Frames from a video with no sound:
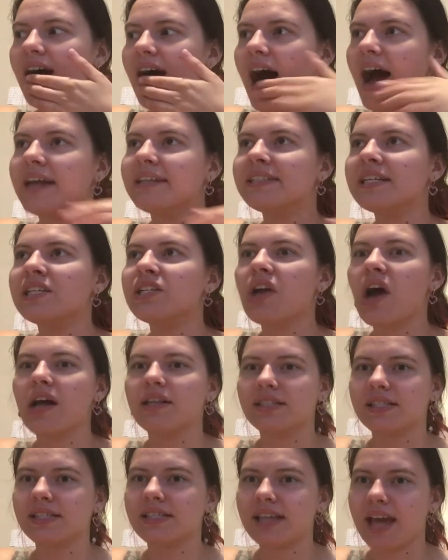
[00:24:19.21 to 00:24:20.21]
I did not
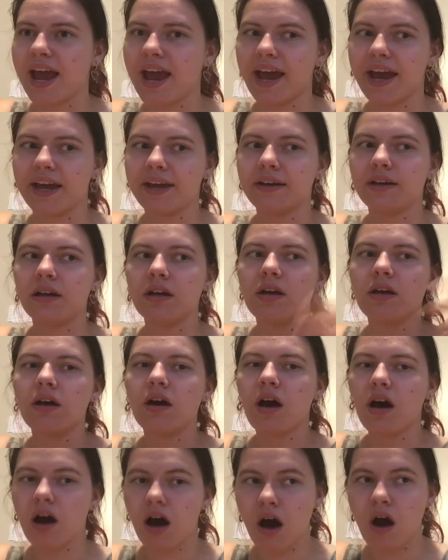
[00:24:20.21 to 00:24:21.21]
say,
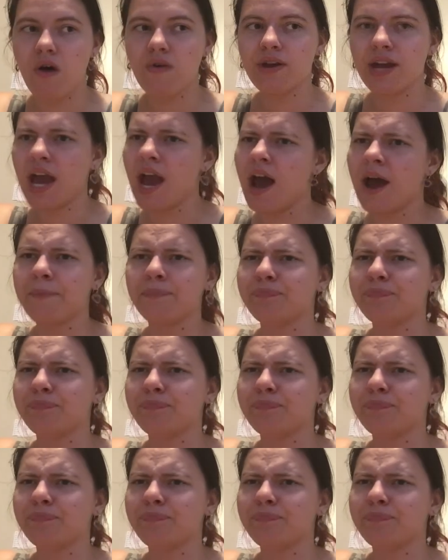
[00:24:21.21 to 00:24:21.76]
oh yeah,